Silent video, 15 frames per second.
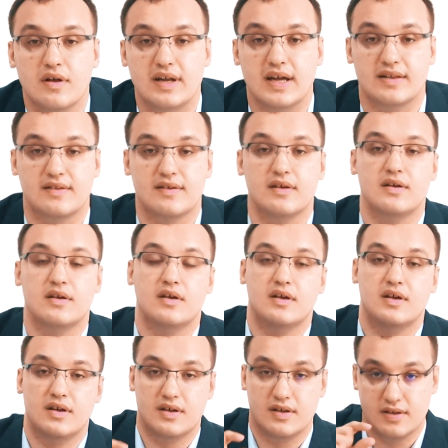that
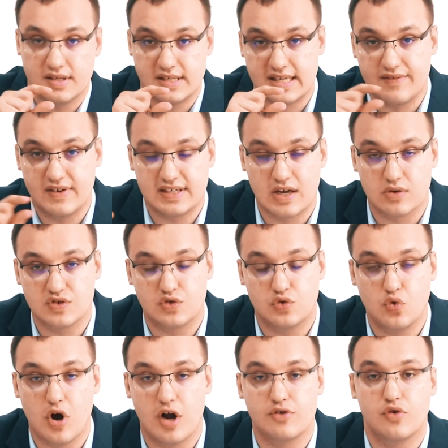
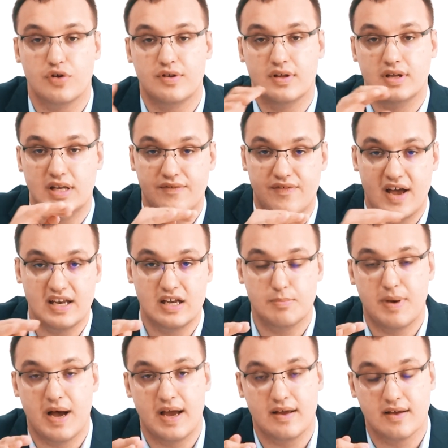7,200
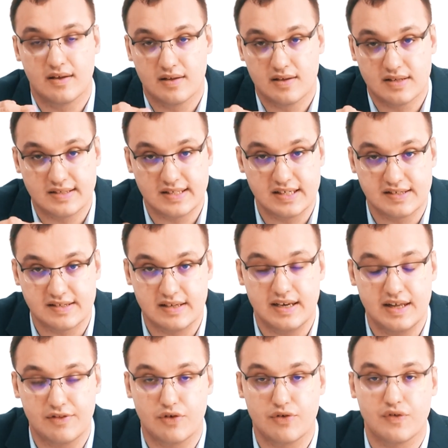divided by 60
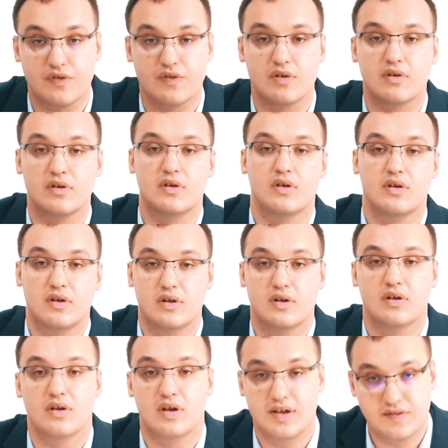liters
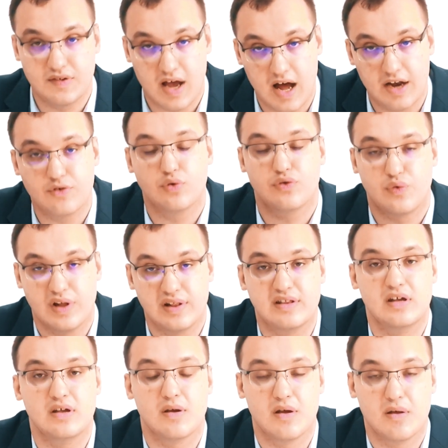is
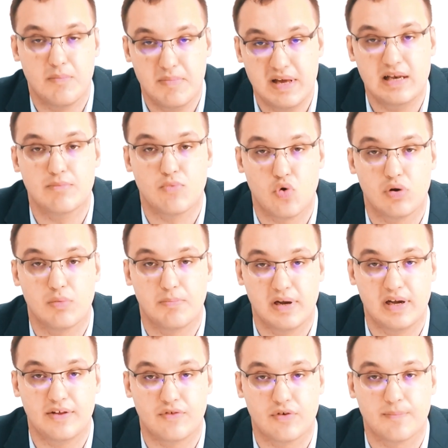120 millimole
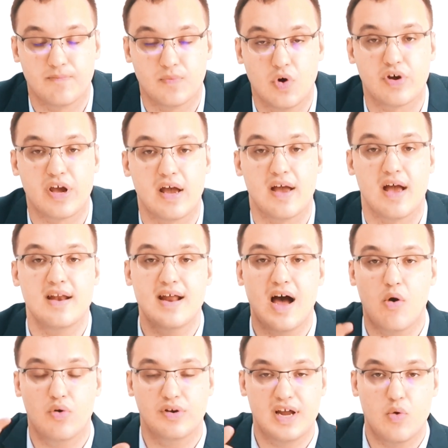per liter. Okay, and
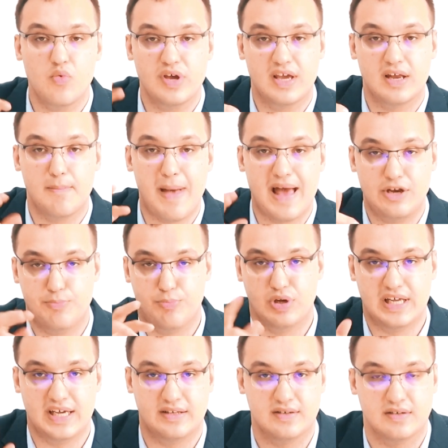now, now we can
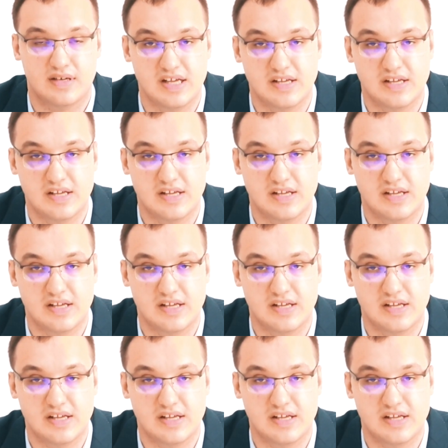manipulate